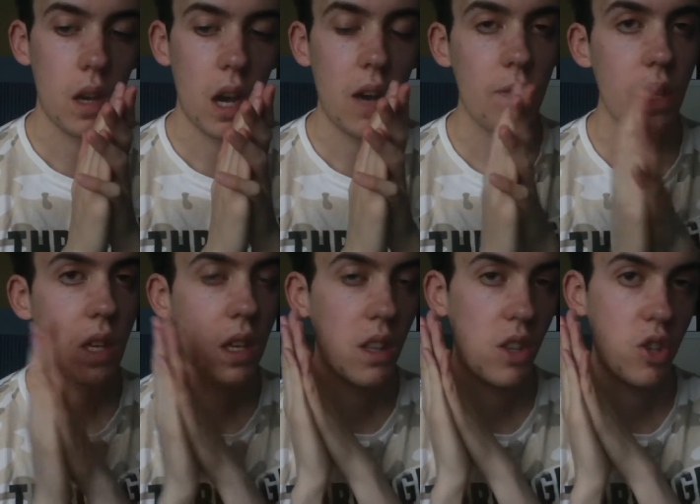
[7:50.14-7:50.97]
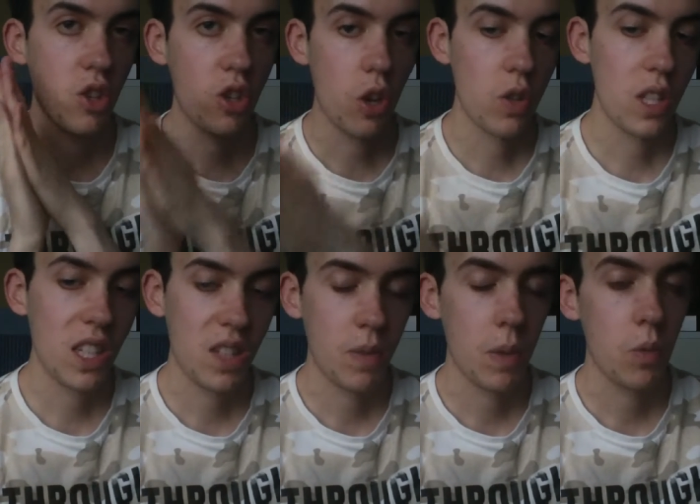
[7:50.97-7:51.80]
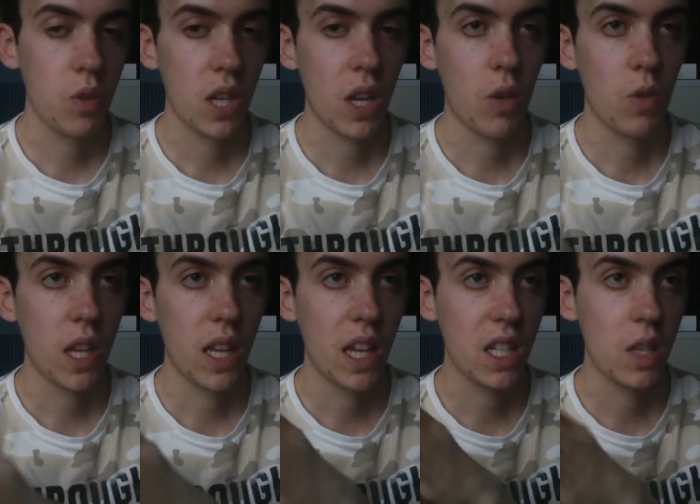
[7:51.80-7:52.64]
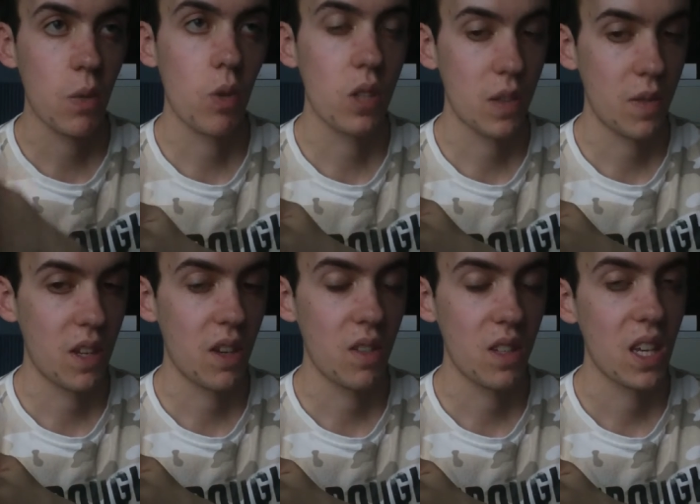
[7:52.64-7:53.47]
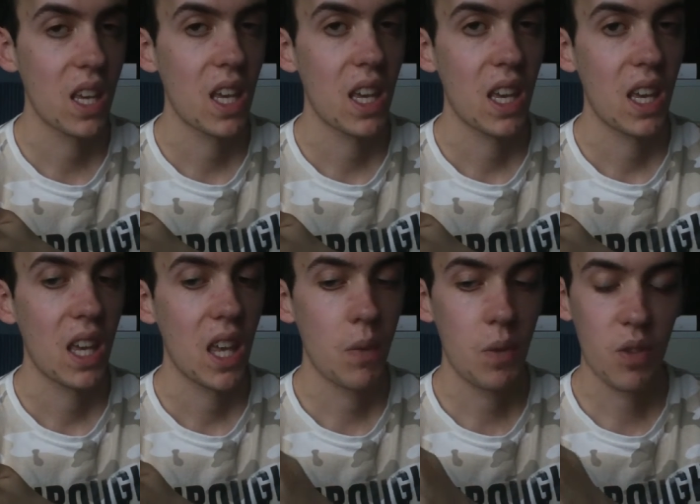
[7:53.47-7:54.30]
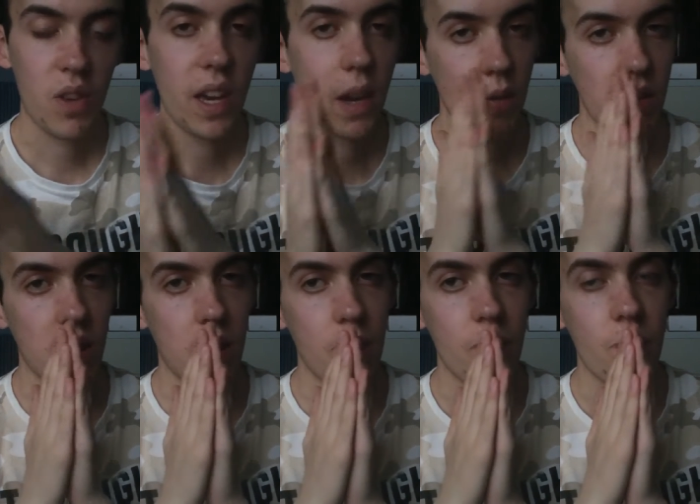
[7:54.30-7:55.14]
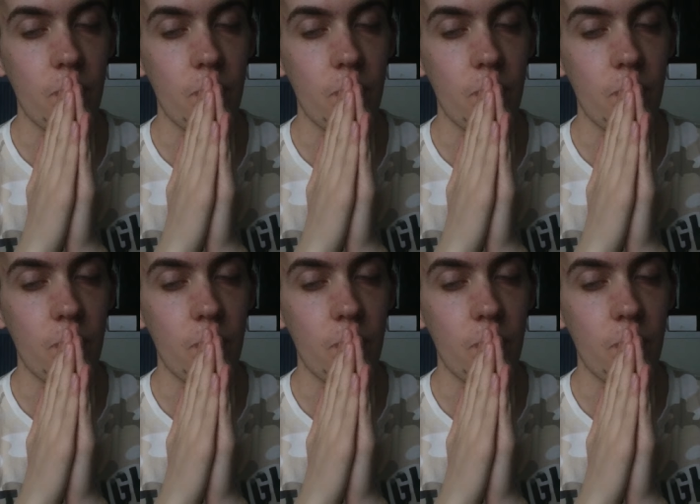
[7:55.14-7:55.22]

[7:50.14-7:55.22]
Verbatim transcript: I'm thinking that you should go to these people's channels and actually watch their videos. It'd be a great help to them.